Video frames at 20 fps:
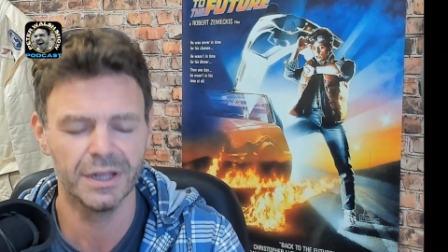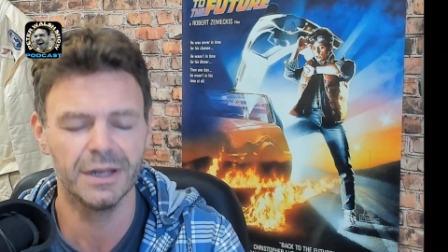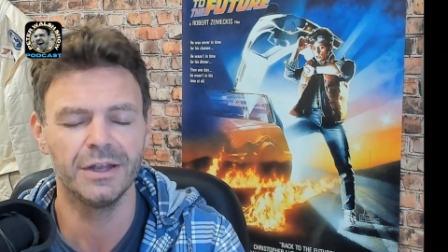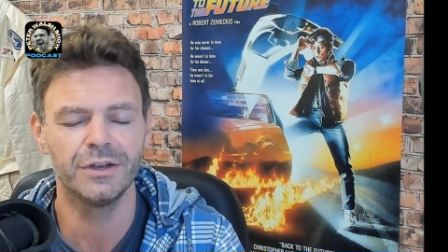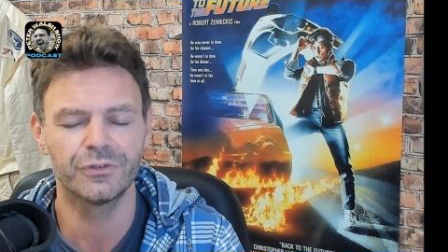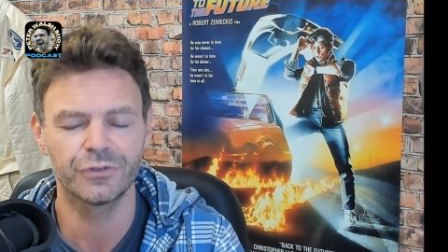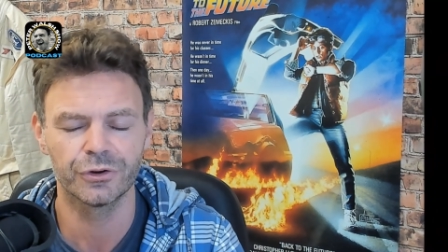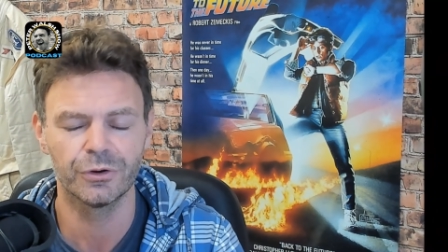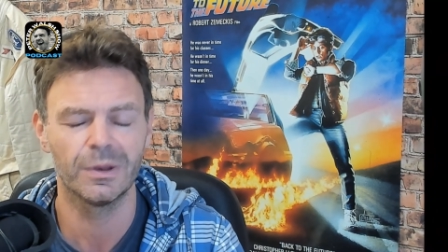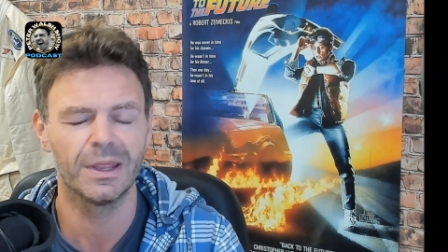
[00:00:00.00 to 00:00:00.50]

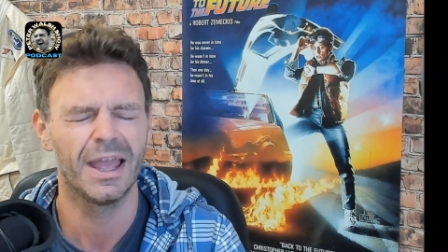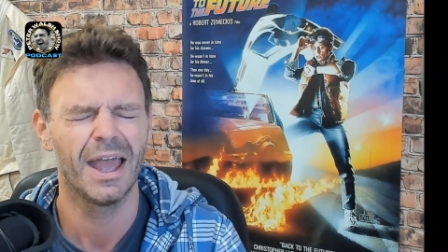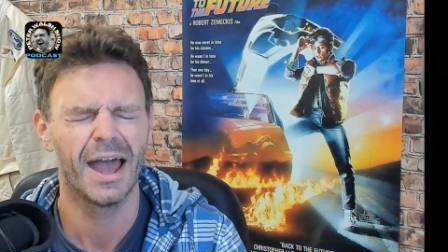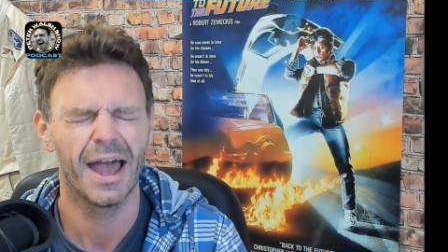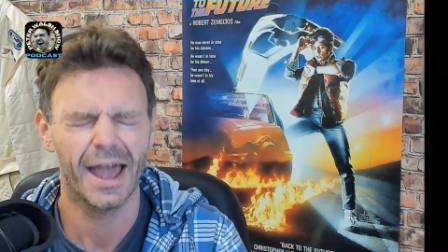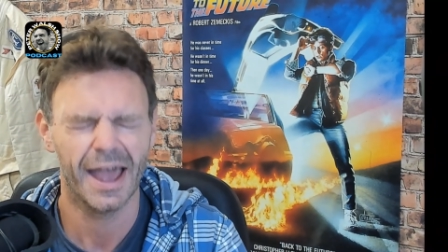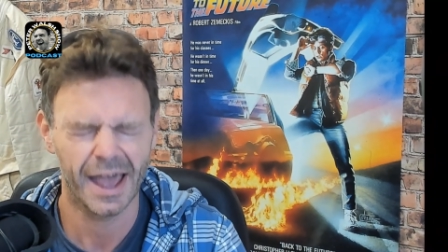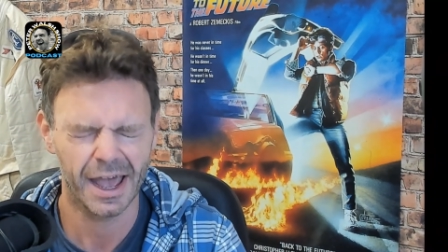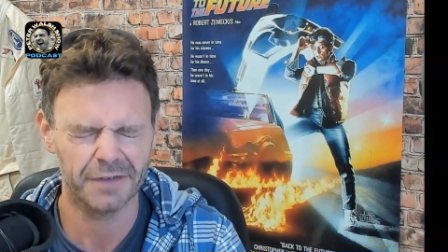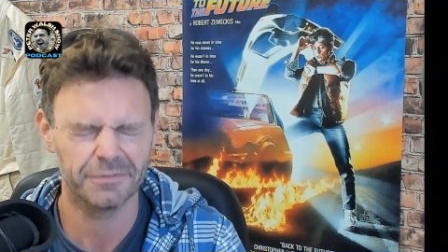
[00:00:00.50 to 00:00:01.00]
truly
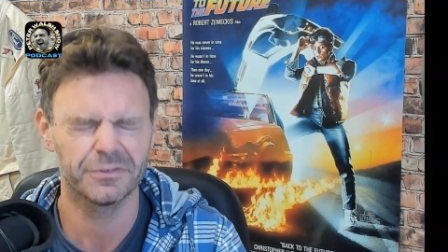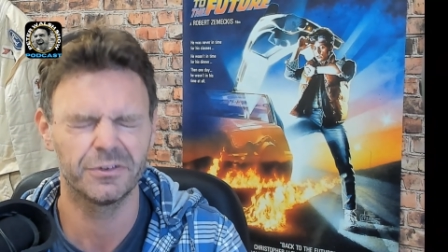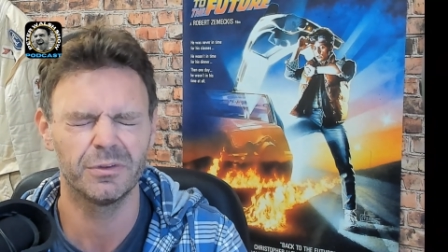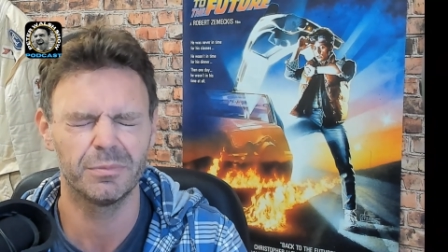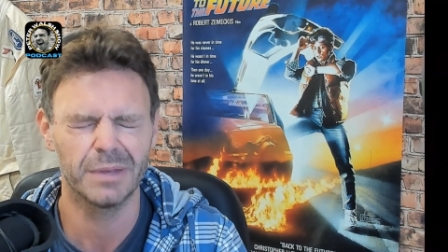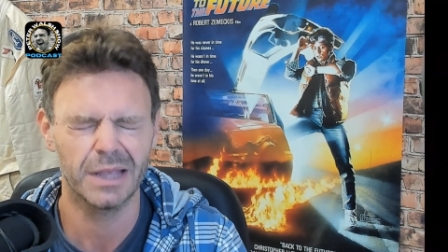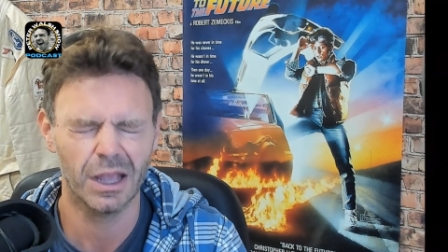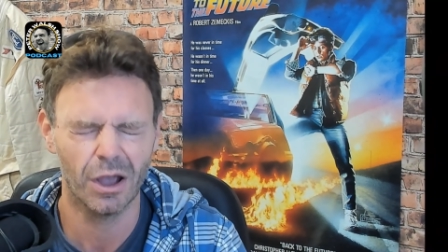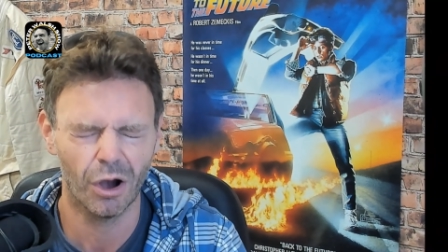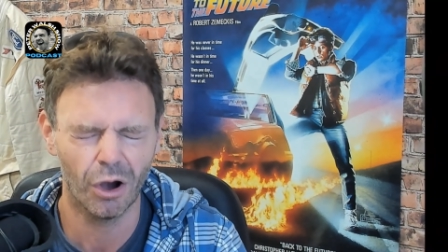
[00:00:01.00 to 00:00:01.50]
have to
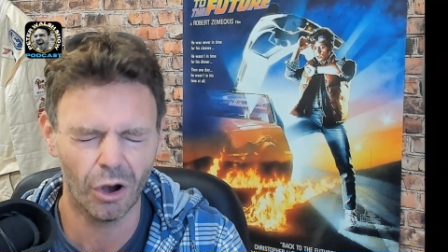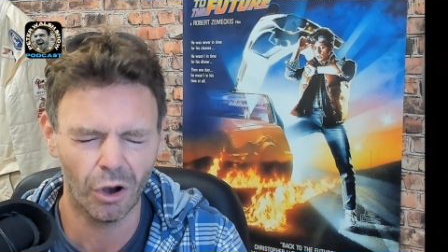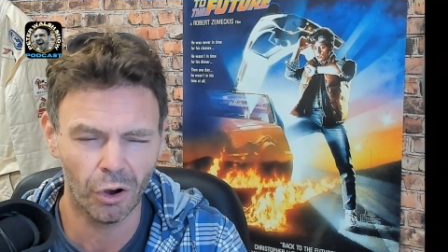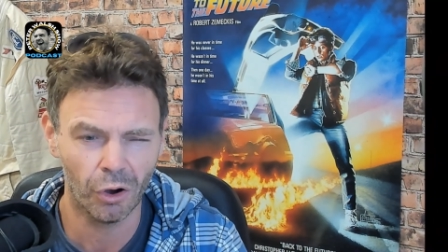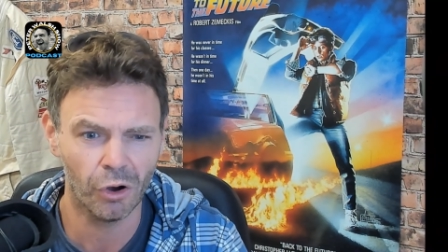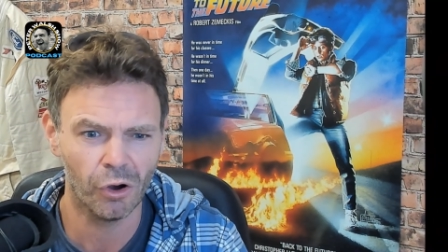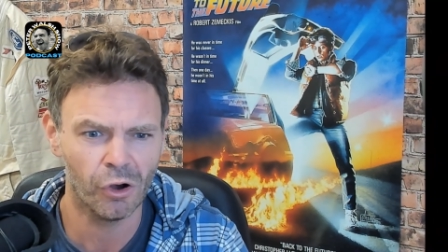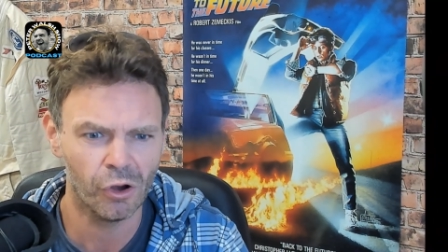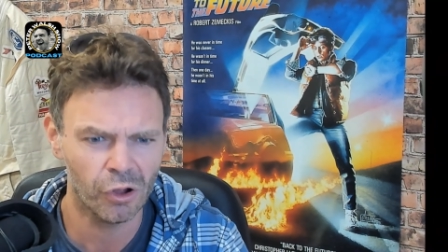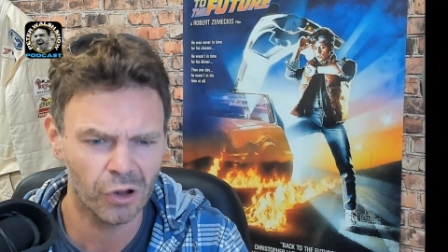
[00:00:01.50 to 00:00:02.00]
be
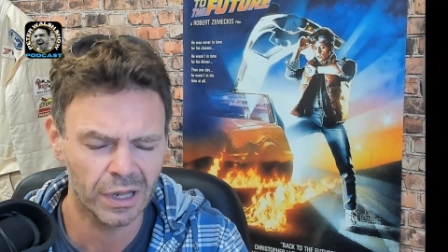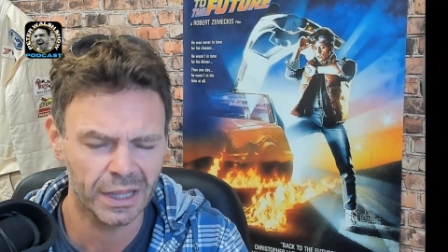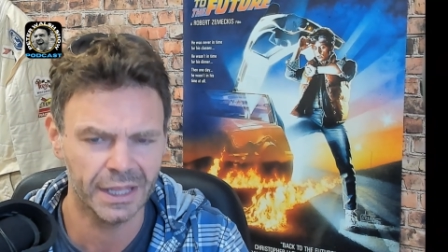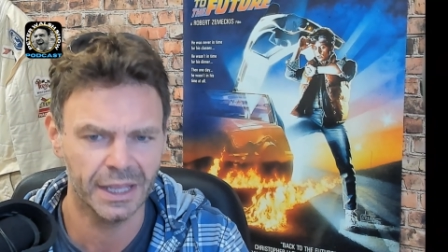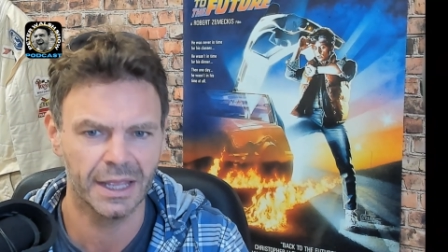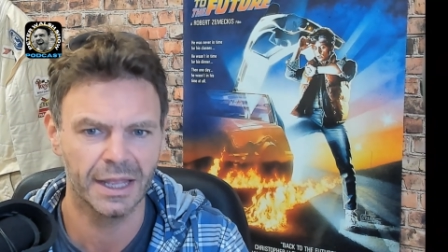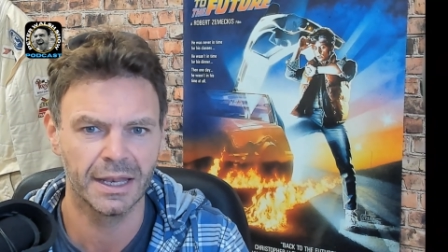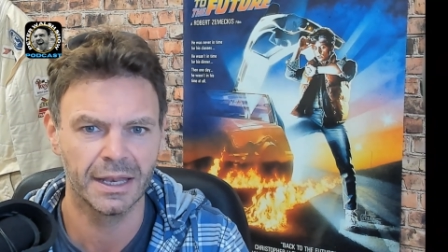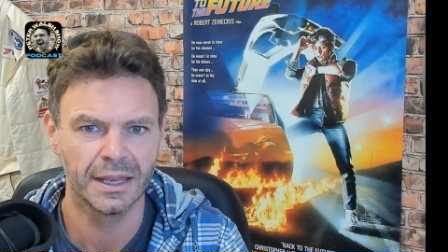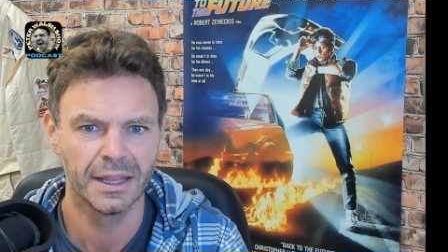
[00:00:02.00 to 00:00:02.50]
all
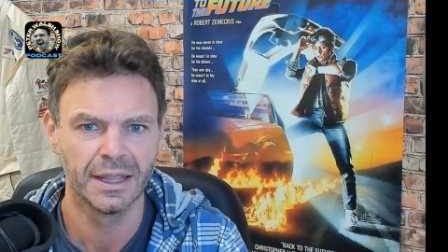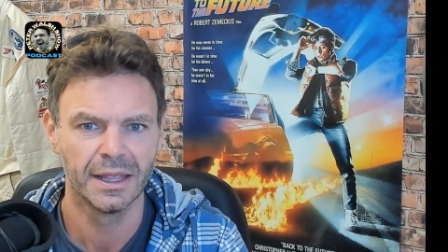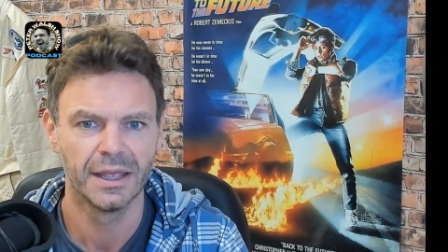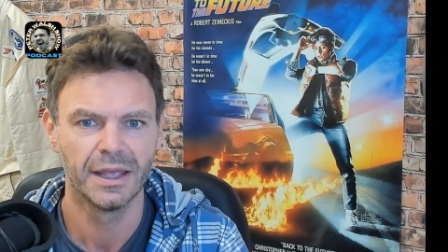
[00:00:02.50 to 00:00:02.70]
in.